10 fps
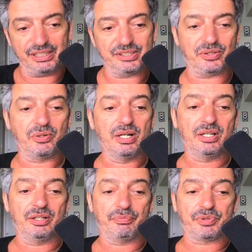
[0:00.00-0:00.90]
So
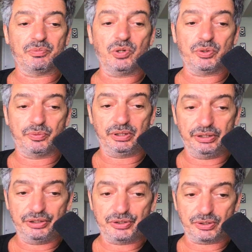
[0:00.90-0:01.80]
promote will
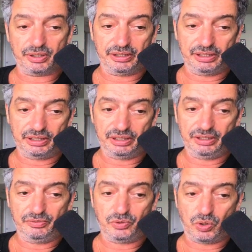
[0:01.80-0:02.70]
internally
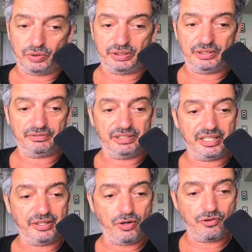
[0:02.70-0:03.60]
invoke give
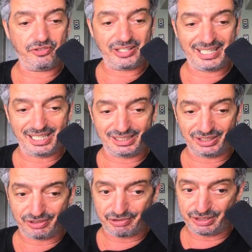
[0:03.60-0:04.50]
day off and
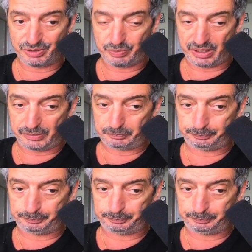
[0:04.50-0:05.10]
increase pay.